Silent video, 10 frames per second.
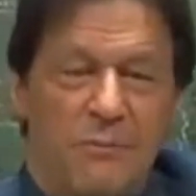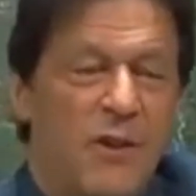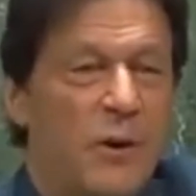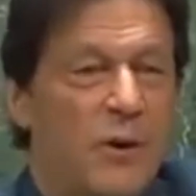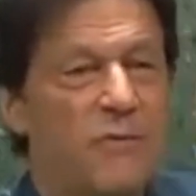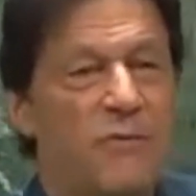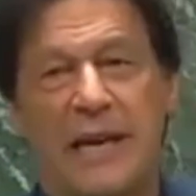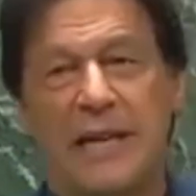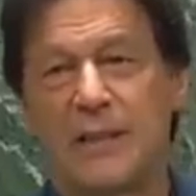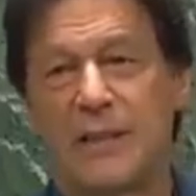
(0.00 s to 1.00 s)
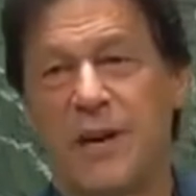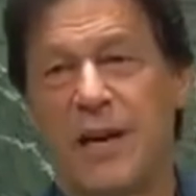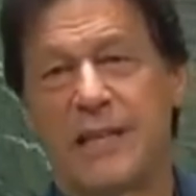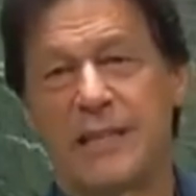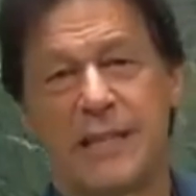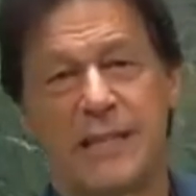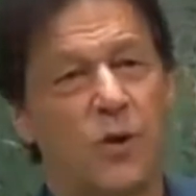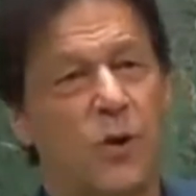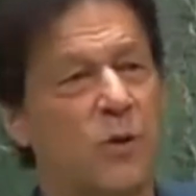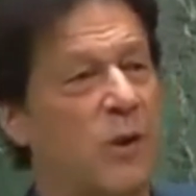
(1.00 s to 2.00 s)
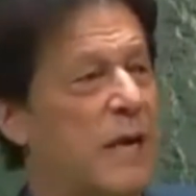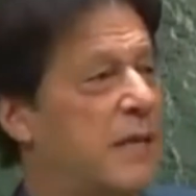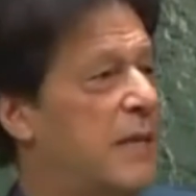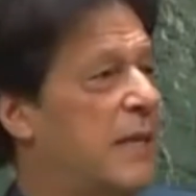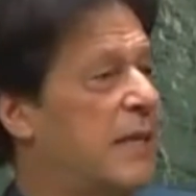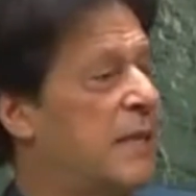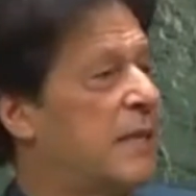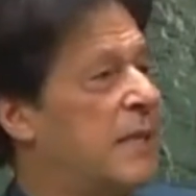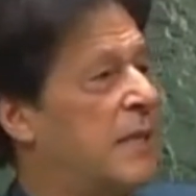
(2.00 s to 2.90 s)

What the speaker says: founding fathers of RSS, Golwalkar and